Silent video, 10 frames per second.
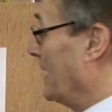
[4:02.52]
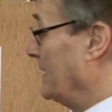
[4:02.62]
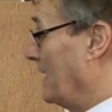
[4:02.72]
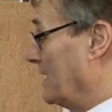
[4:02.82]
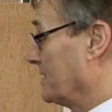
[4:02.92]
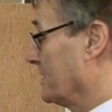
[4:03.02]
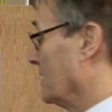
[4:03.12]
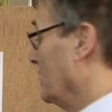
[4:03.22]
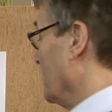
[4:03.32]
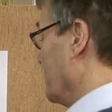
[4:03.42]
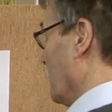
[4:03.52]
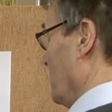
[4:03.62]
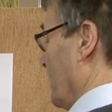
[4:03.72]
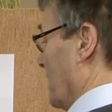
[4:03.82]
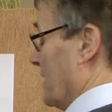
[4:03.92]
Yes, the
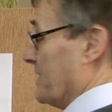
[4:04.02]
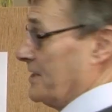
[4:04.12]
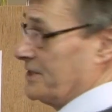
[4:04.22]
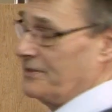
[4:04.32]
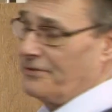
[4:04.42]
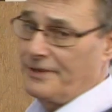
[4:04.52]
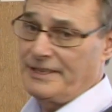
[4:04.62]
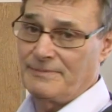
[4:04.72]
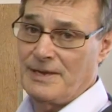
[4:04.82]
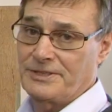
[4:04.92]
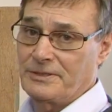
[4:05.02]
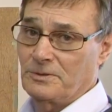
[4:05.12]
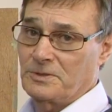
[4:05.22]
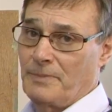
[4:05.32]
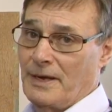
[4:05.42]
subject exists in 3-dimensional
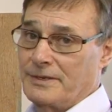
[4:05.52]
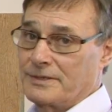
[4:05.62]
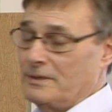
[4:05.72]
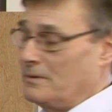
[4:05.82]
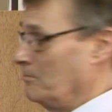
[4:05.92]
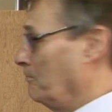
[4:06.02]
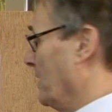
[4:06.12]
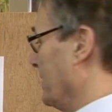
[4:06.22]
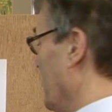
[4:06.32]
space, but